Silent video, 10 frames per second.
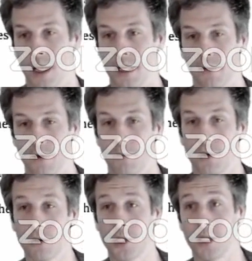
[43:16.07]
different
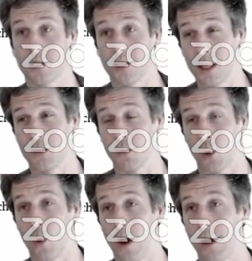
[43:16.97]
approaches. So this
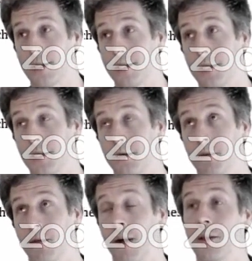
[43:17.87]
requires us to
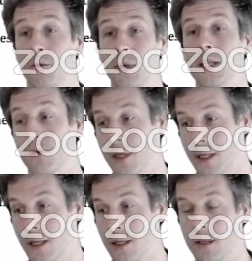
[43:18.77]
provide the
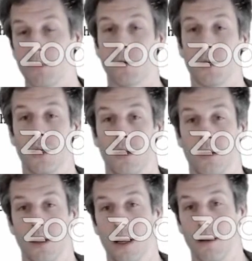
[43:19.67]
resources
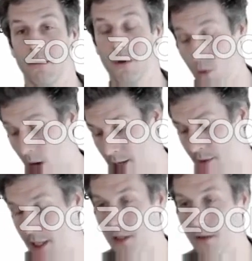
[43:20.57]
for a wide
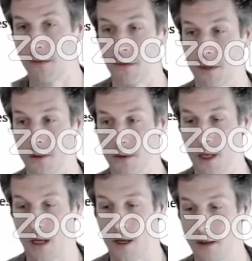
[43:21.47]
range of different
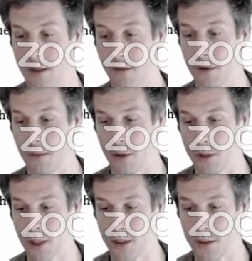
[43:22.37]

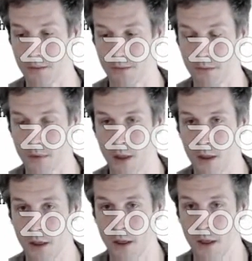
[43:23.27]
approaches.
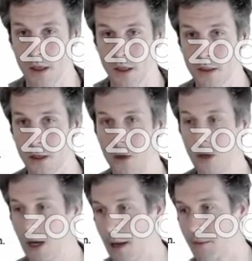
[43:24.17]
So
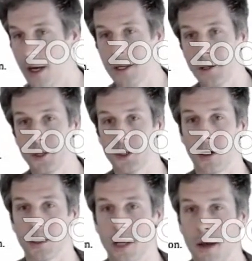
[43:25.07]
I'm running a little short
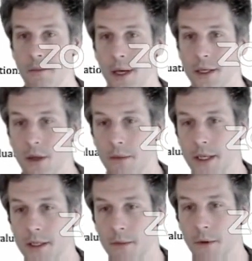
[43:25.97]
on time, so I
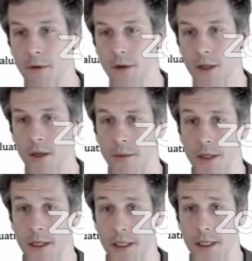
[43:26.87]
might skip over a little bit of
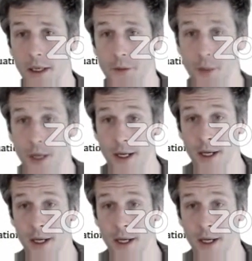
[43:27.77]
the details, but